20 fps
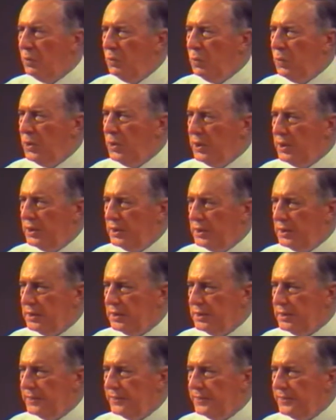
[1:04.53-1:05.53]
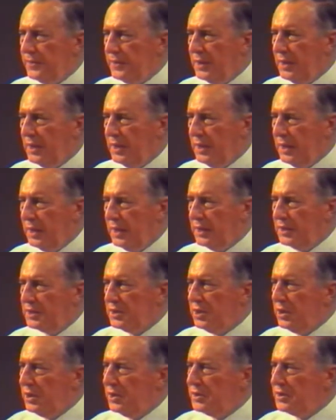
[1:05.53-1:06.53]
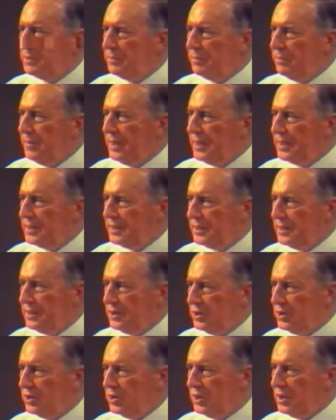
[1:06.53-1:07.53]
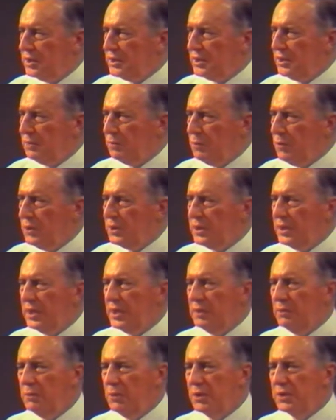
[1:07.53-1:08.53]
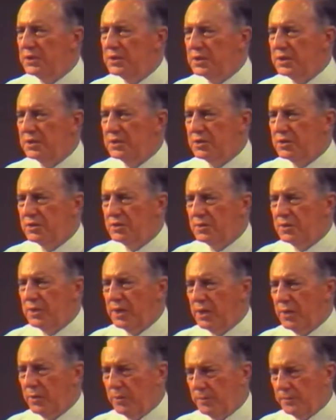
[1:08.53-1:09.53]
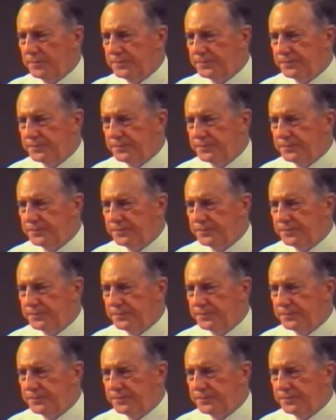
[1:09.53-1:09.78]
word. It's God's message. It's what He wants us to know.